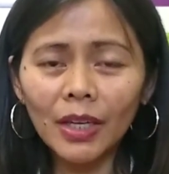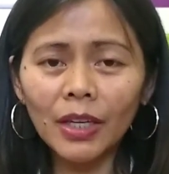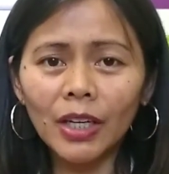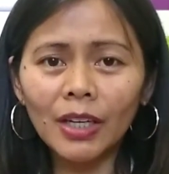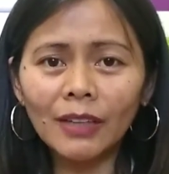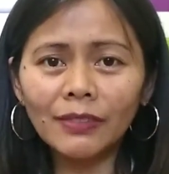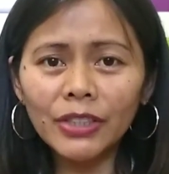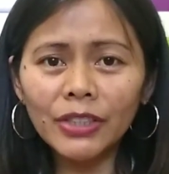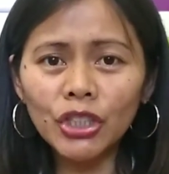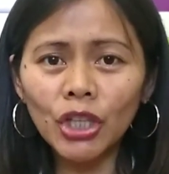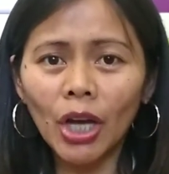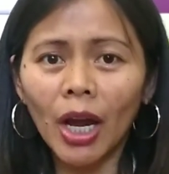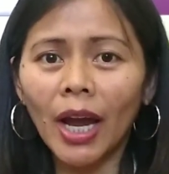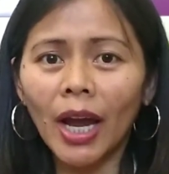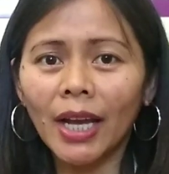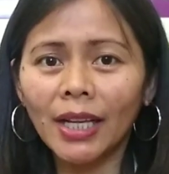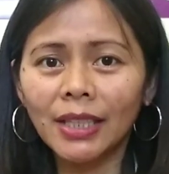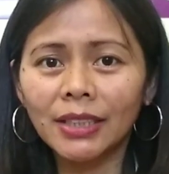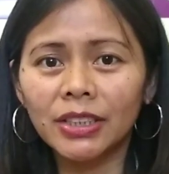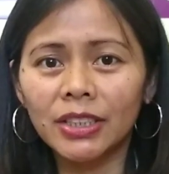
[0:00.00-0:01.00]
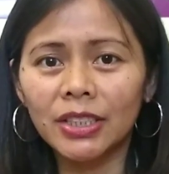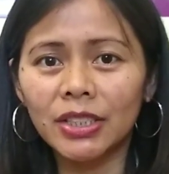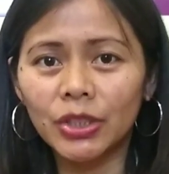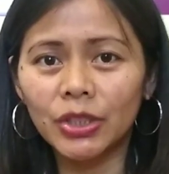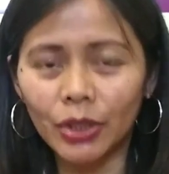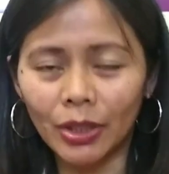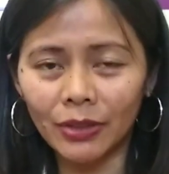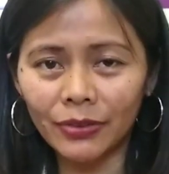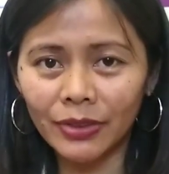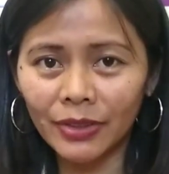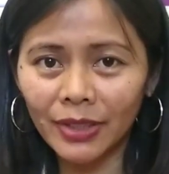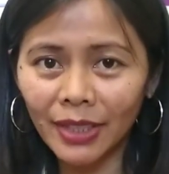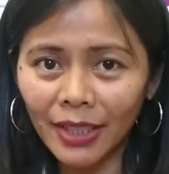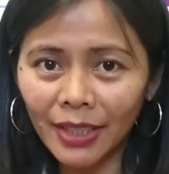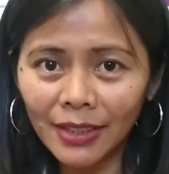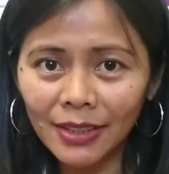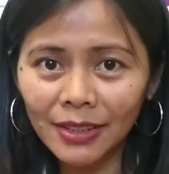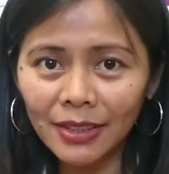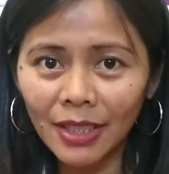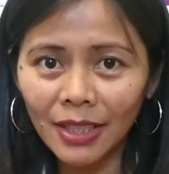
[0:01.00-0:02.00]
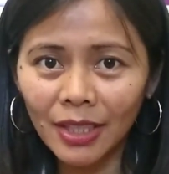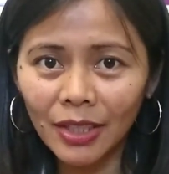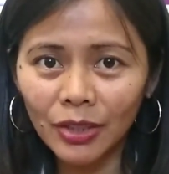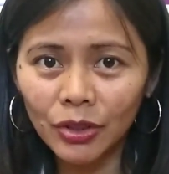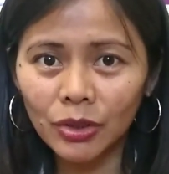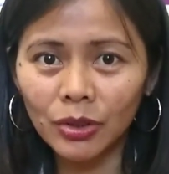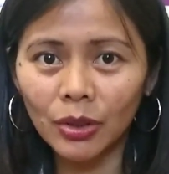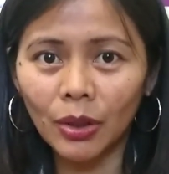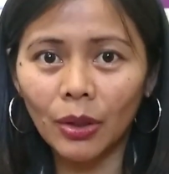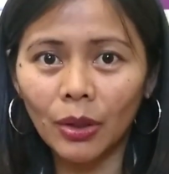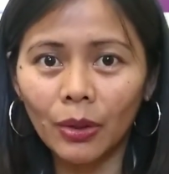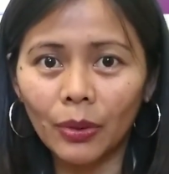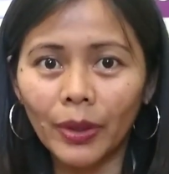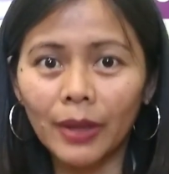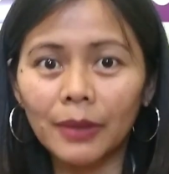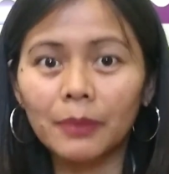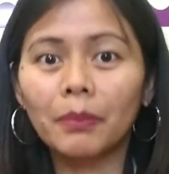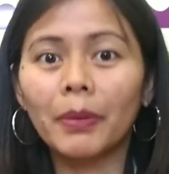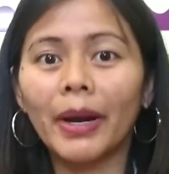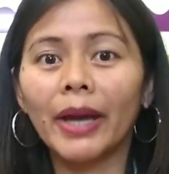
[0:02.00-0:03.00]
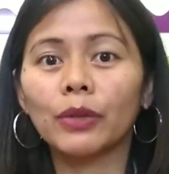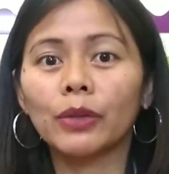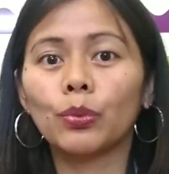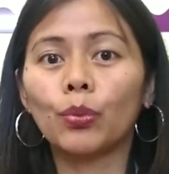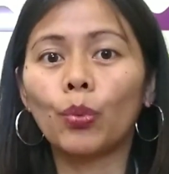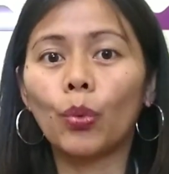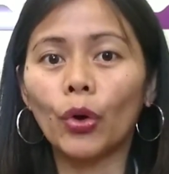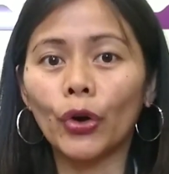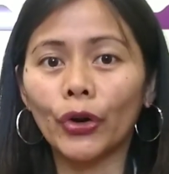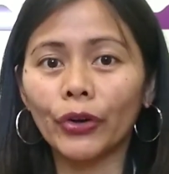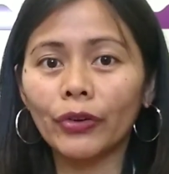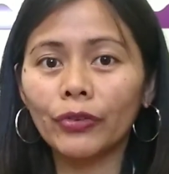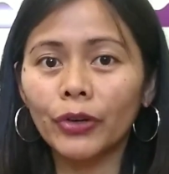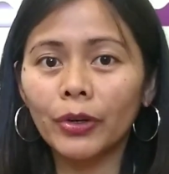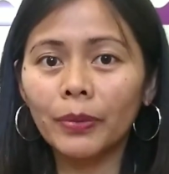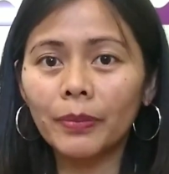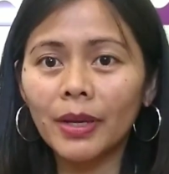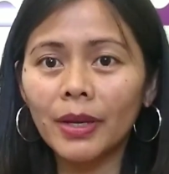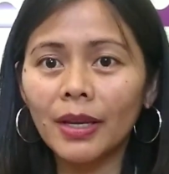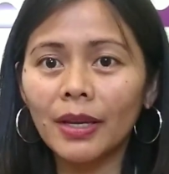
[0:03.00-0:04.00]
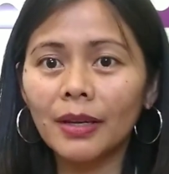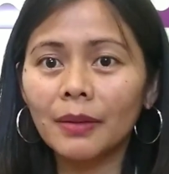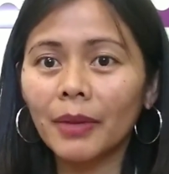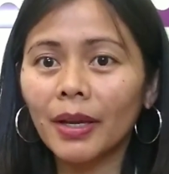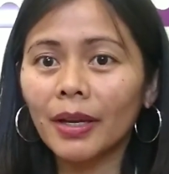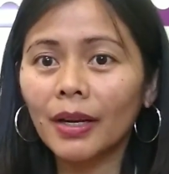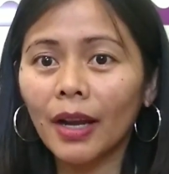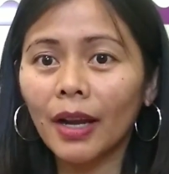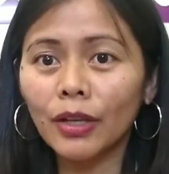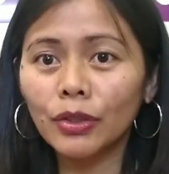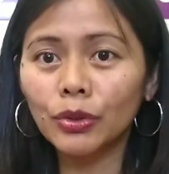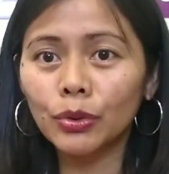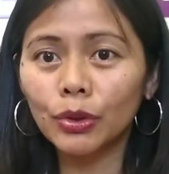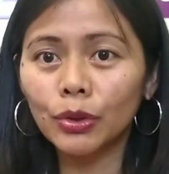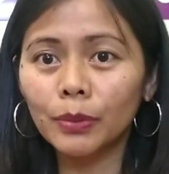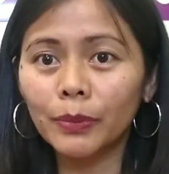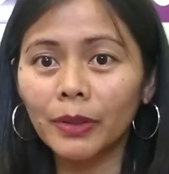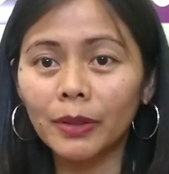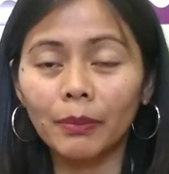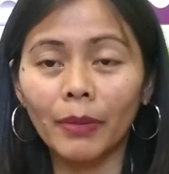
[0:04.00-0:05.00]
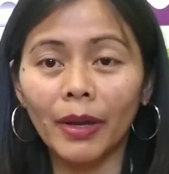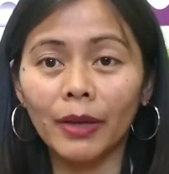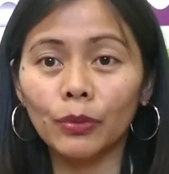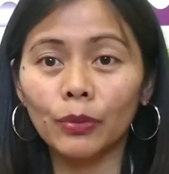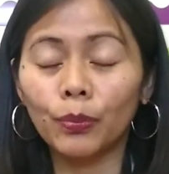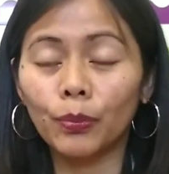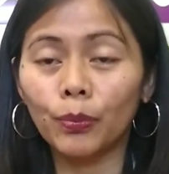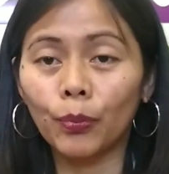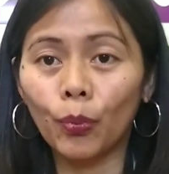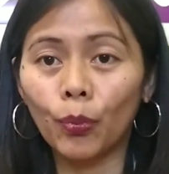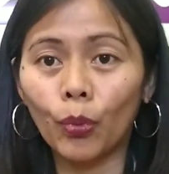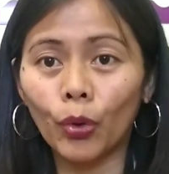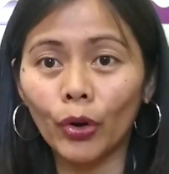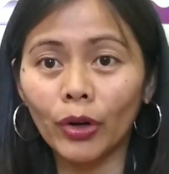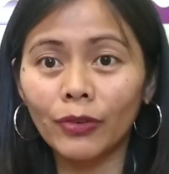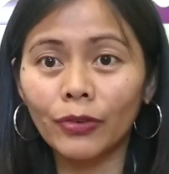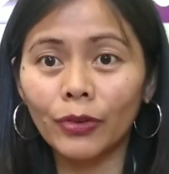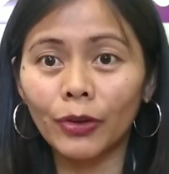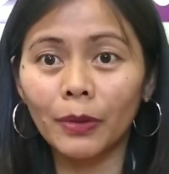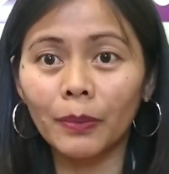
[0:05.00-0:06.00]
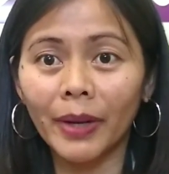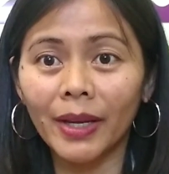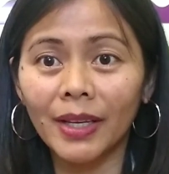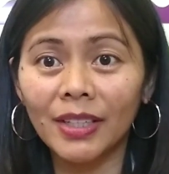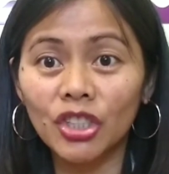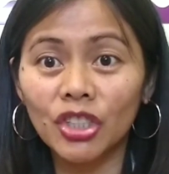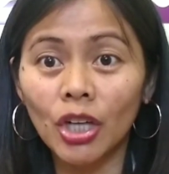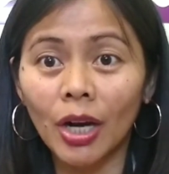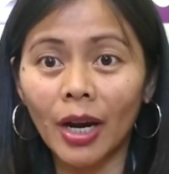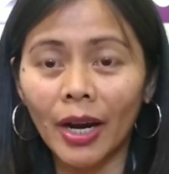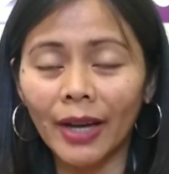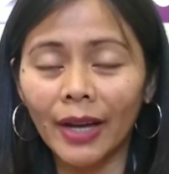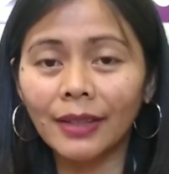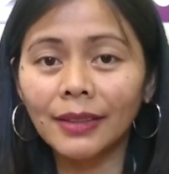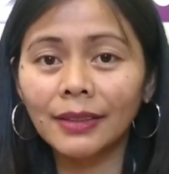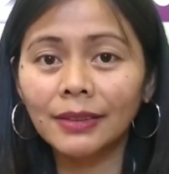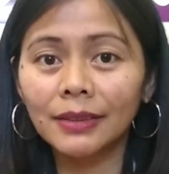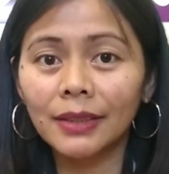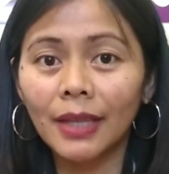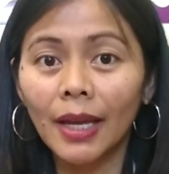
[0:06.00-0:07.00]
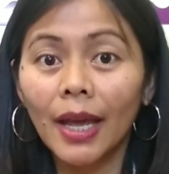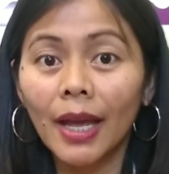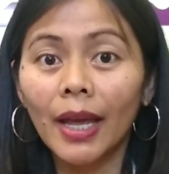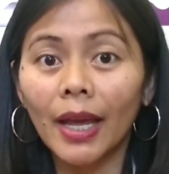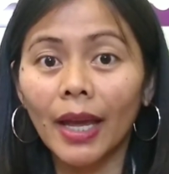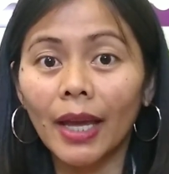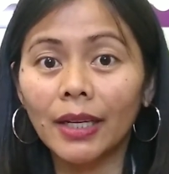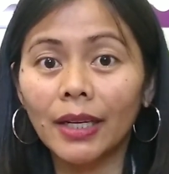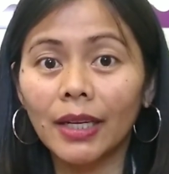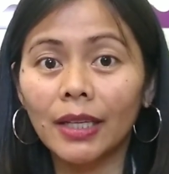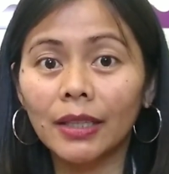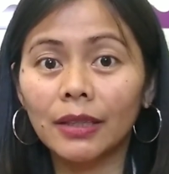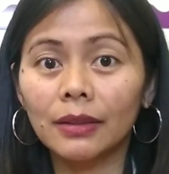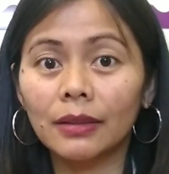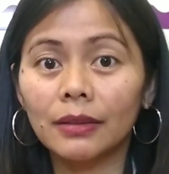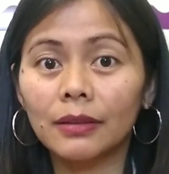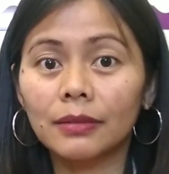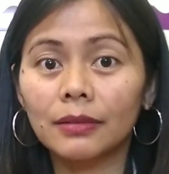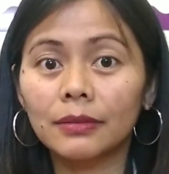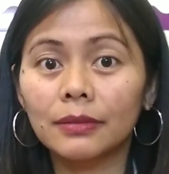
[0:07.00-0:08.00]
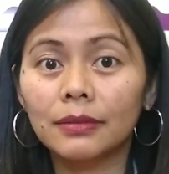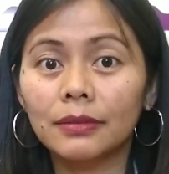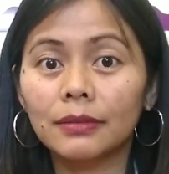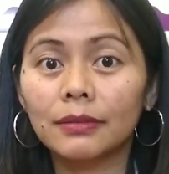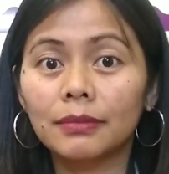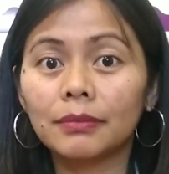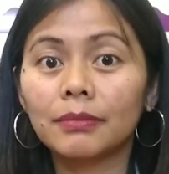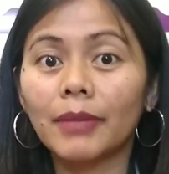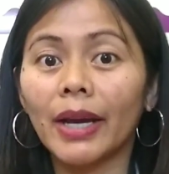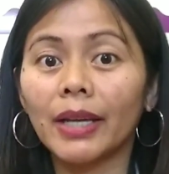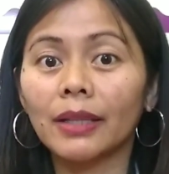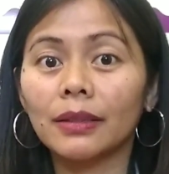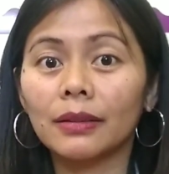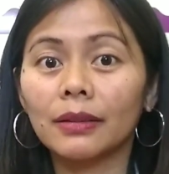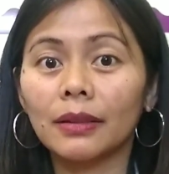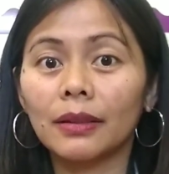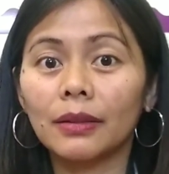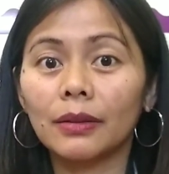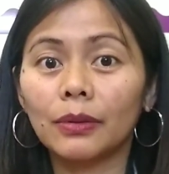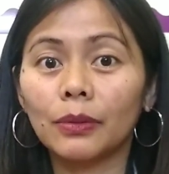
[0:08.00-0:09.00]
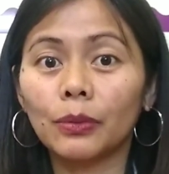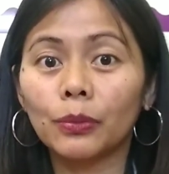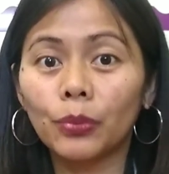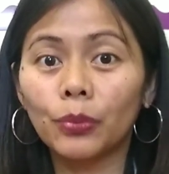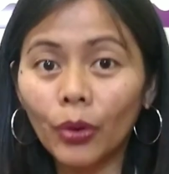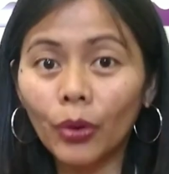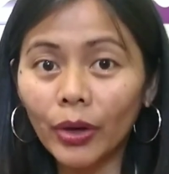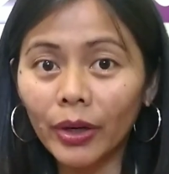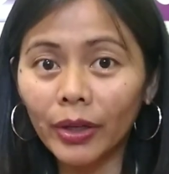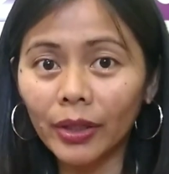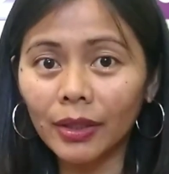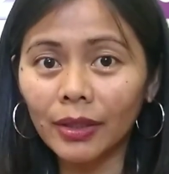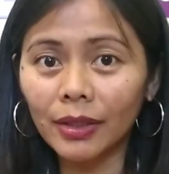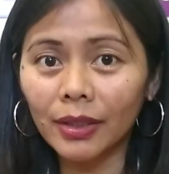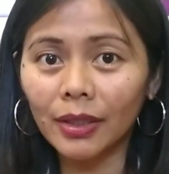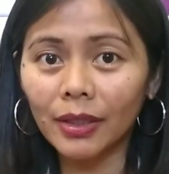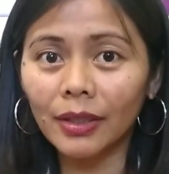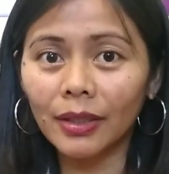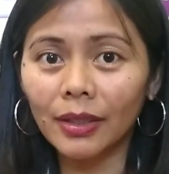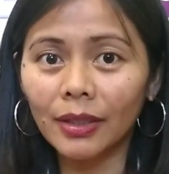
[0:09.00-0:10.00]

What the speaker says: every child is different, so it might work for me in my classroom, it might work for my child, and it might work